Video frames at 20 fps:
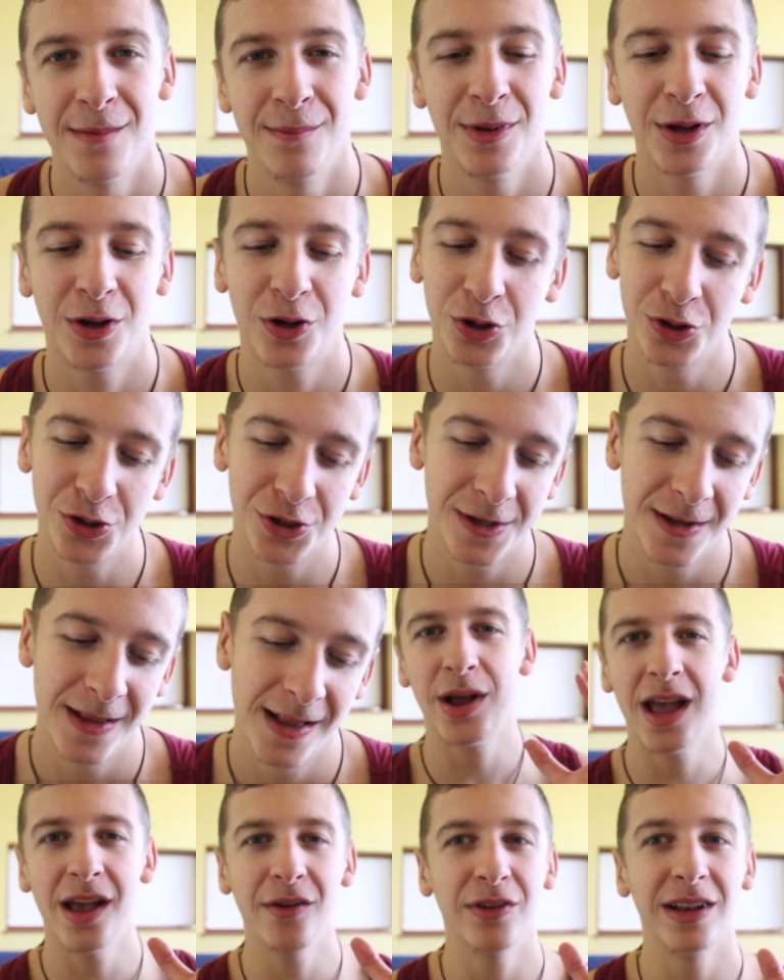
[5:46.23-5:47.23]
because
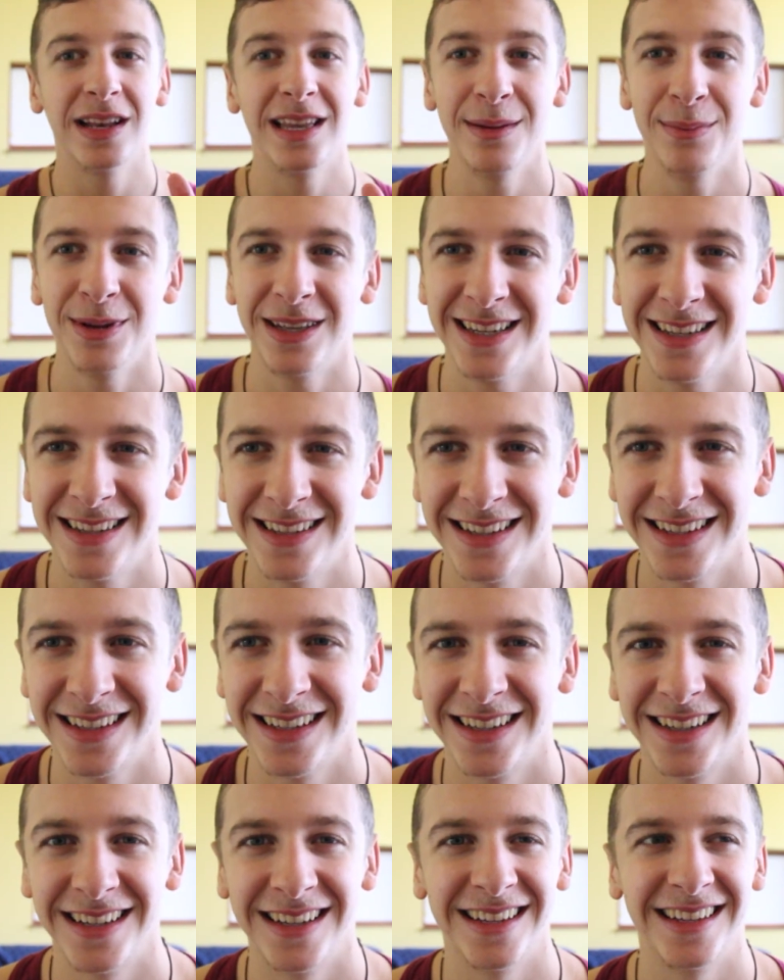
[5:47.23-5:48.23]
we have a limited
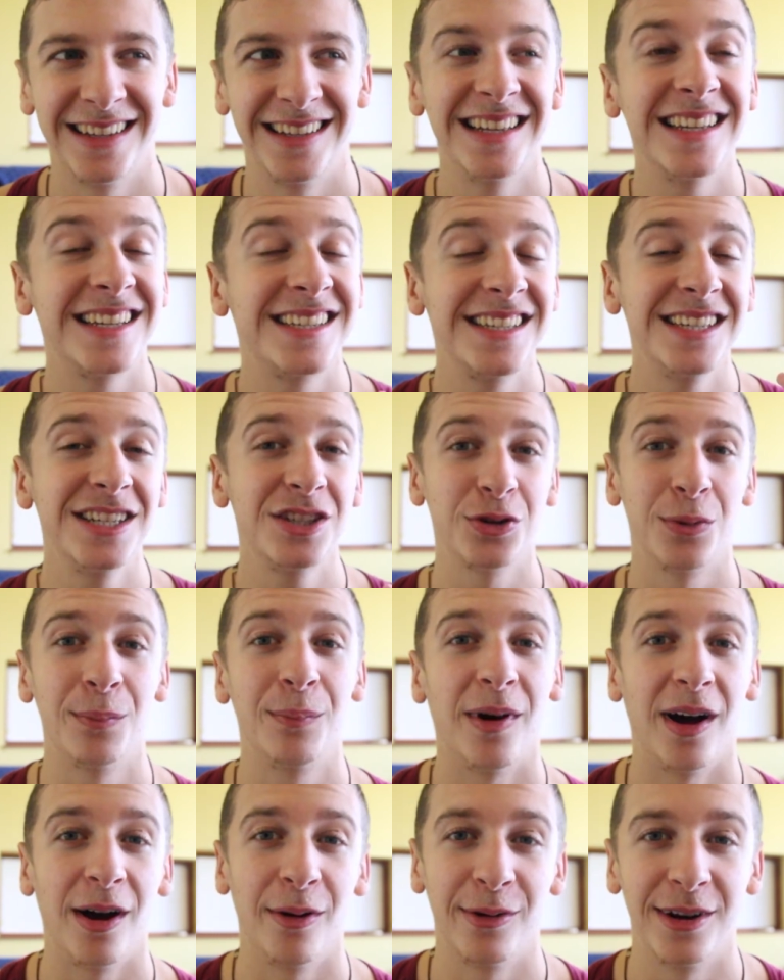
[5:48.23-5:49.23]
uh, decision
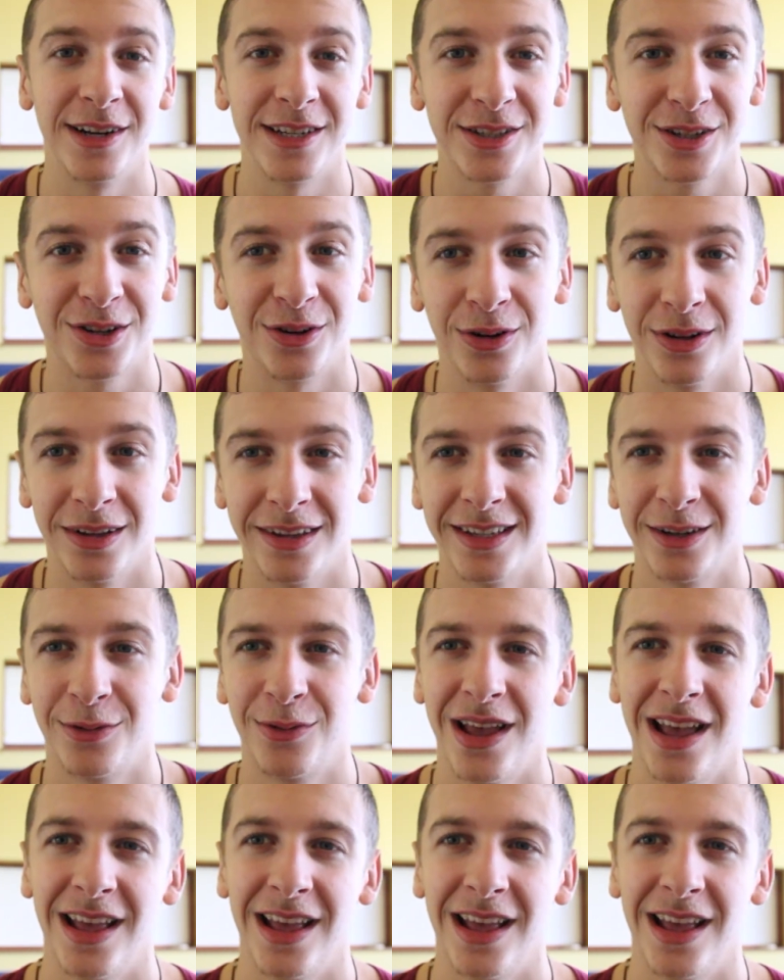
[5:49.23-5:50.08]
power it's called